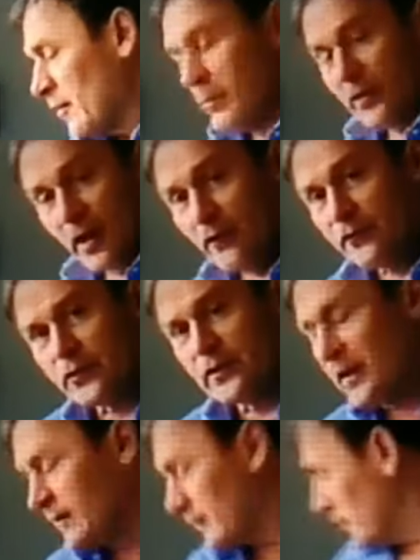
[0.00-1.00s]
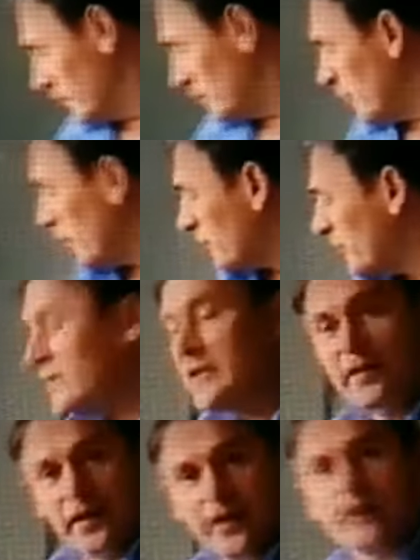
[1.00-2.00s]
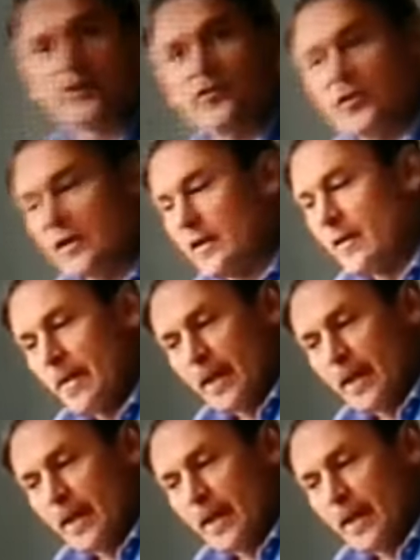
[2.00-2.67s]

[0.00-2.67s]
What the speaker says: But after that, the birds need energy.